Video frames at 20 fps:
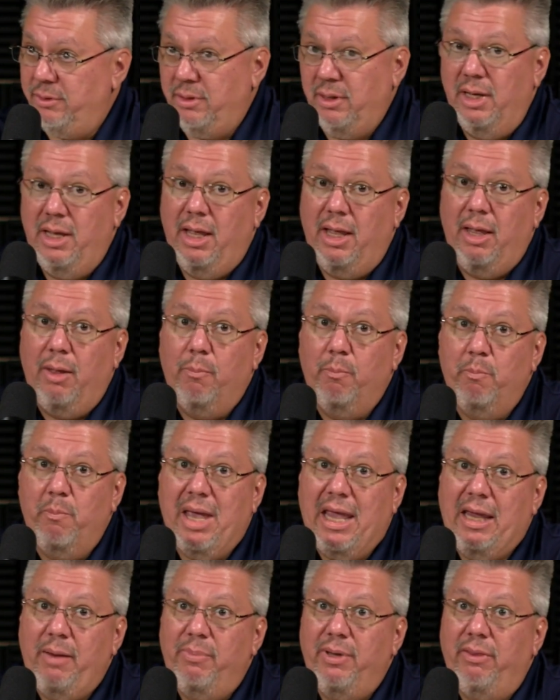Mm-hmm.
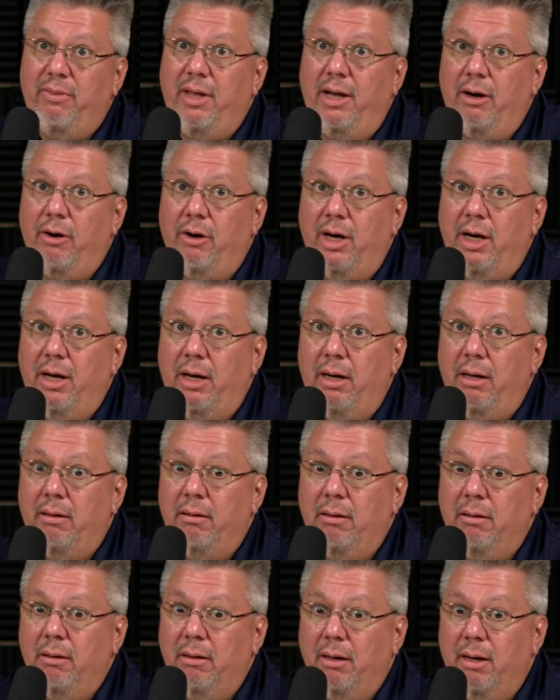Maybe they're
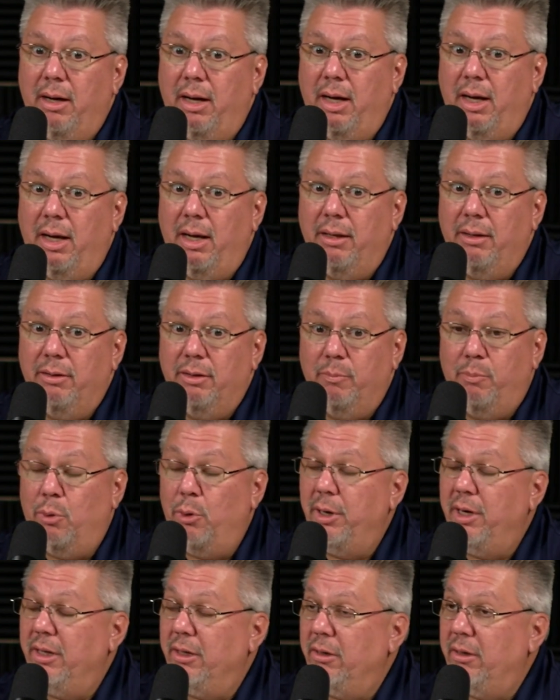in the
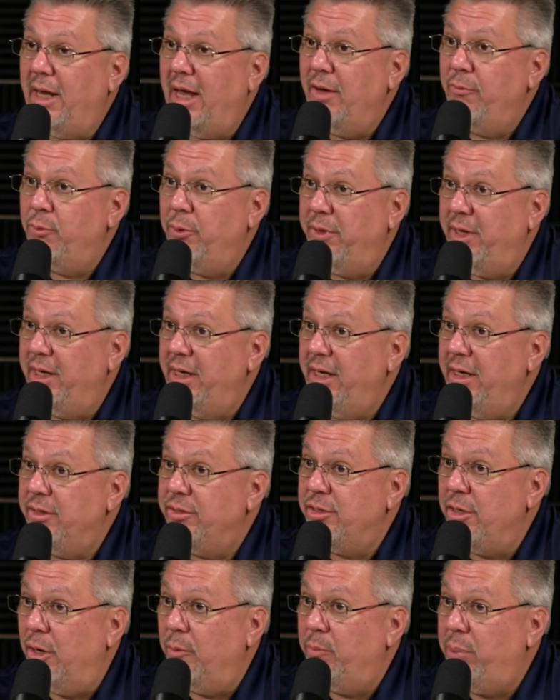point of their life where they need to
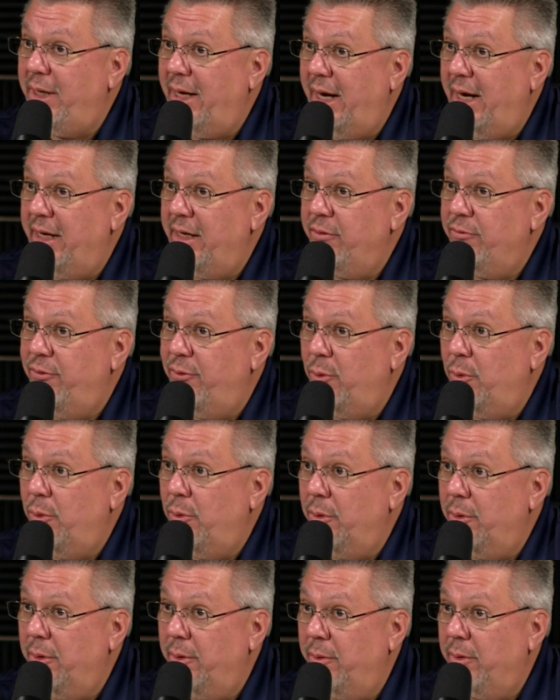start planning
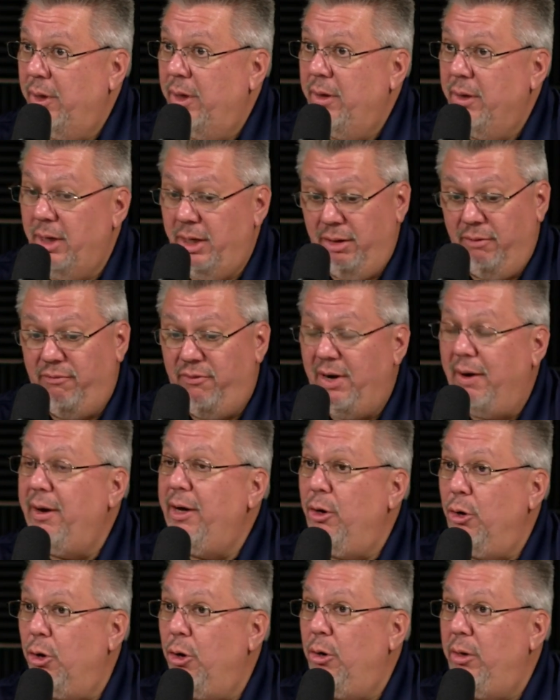for, in the very
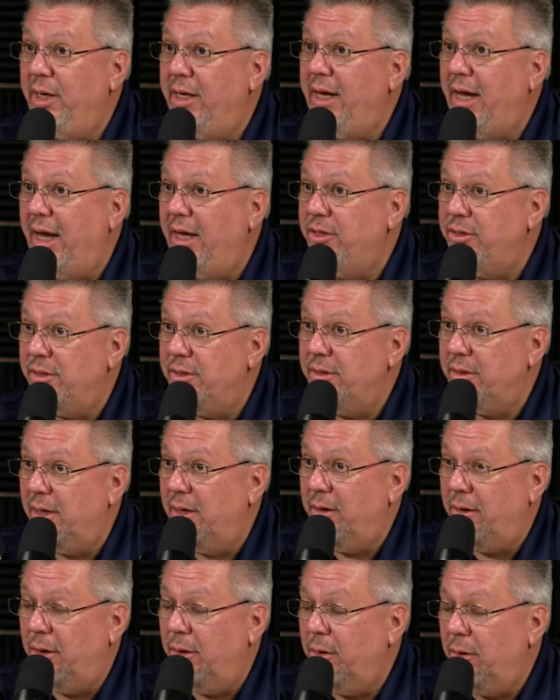early ages,
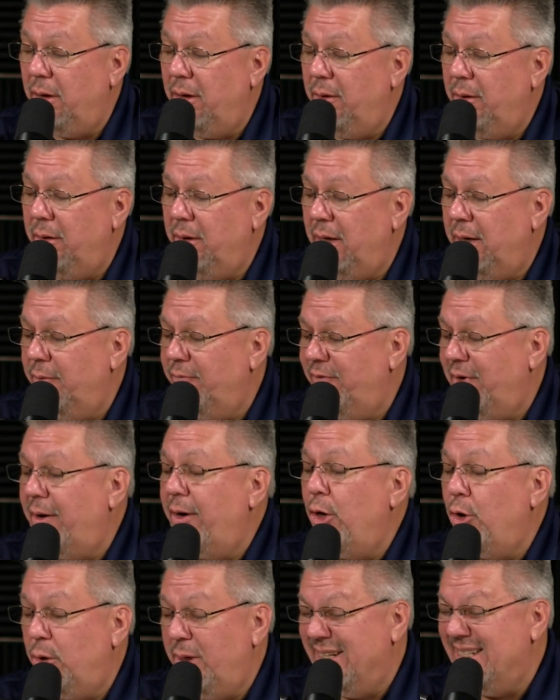or very
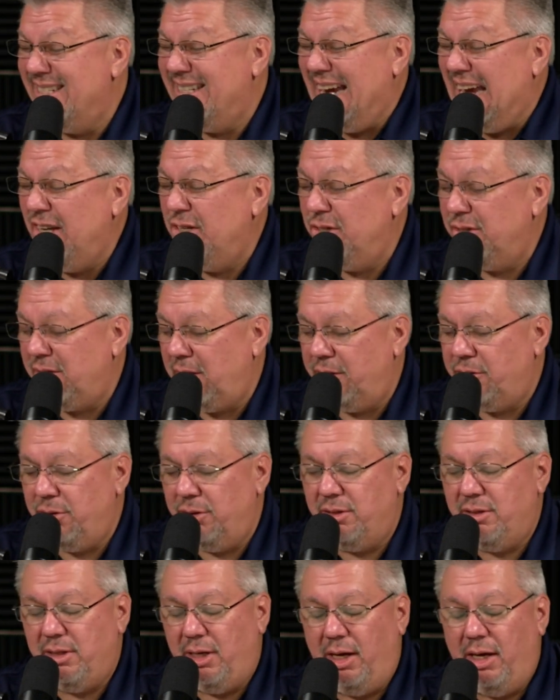early stages, I should
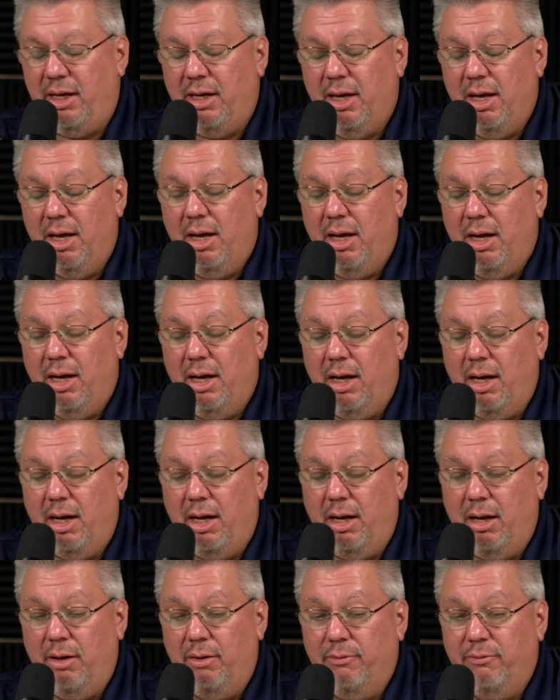say,
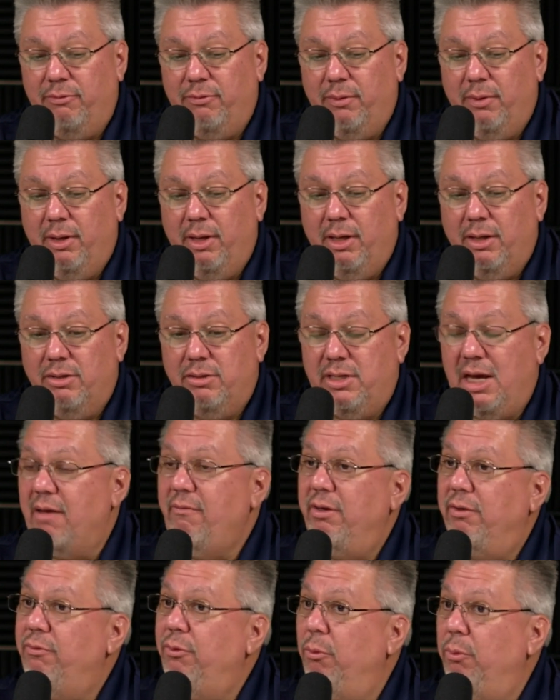of
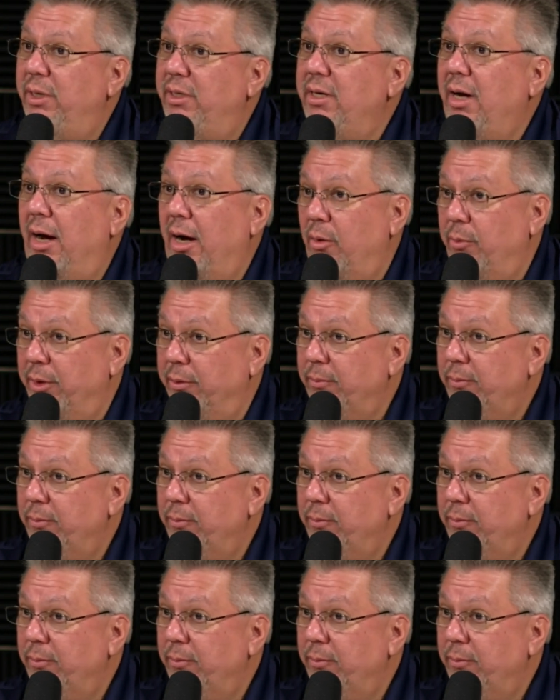saving for retirement.